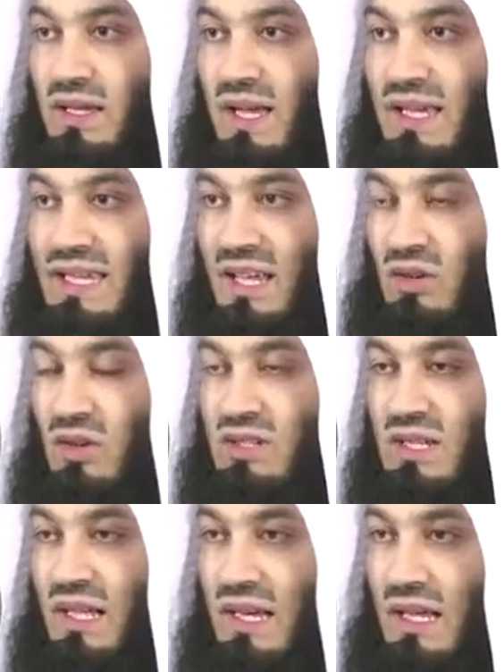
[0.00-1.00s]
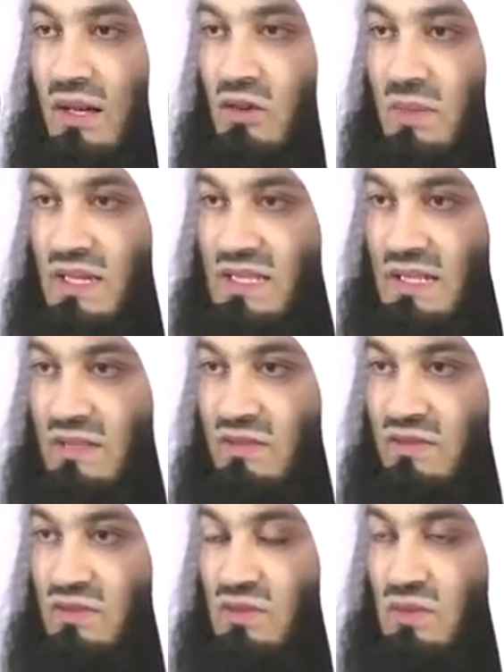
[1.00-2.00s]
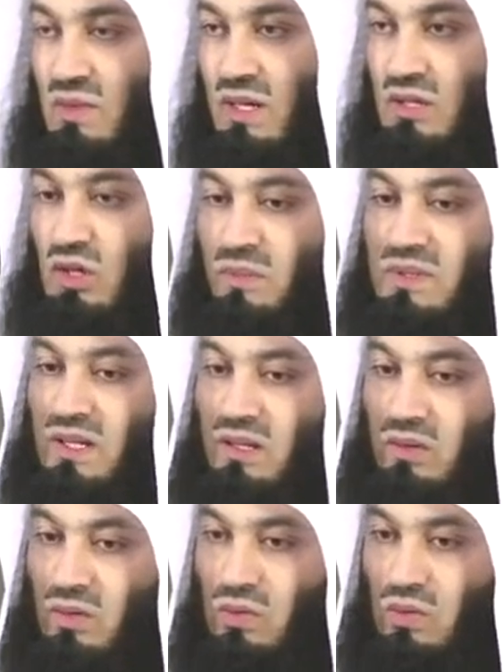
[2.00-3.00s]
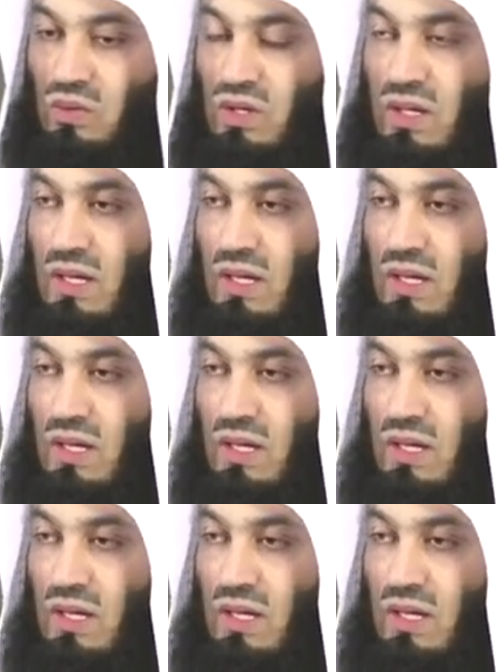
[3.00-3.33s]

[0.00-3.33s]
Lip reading: I cannot allow myself to adopt a law